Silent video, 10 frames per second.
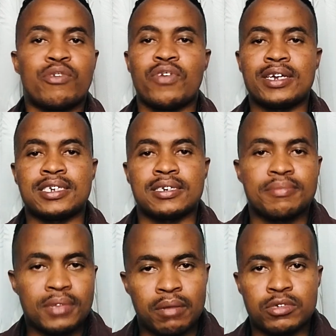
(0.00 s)
not fighting.
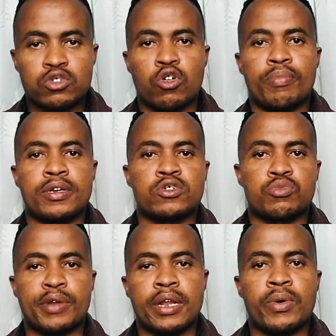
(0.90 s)
I'm just hoping to
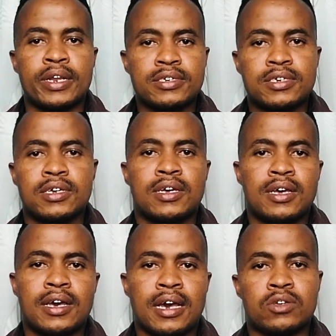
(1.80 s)
spread awareness
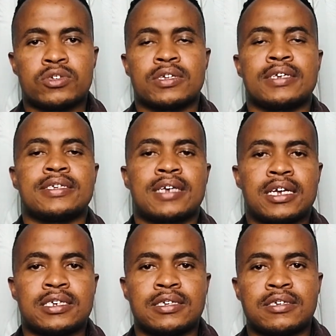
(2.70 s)
and to start
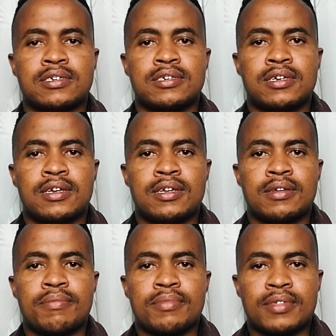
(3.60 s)
discussions
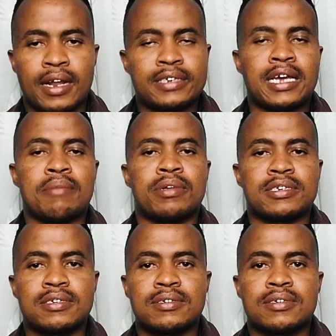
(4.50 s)
that are
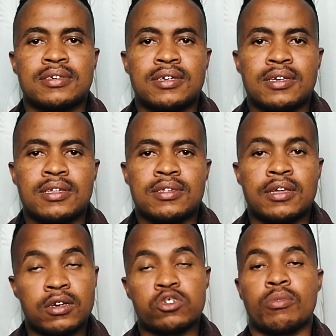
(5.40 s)
timeless.
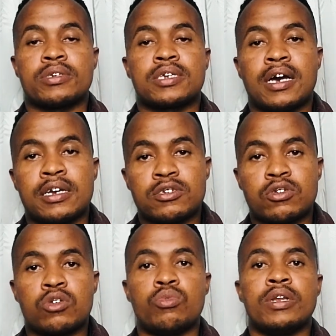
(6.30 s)
Thank you so much, guys.
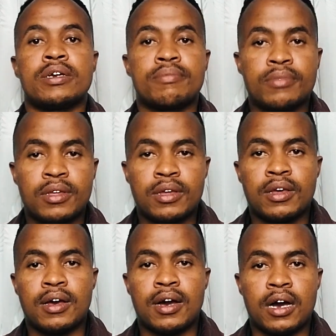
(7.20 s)
God willing,
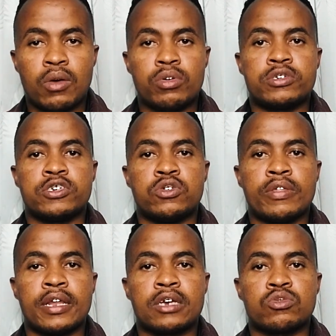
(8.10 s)
I will see you on
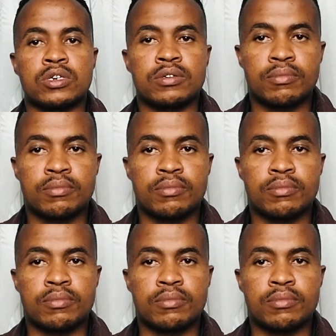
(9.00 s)
the next one.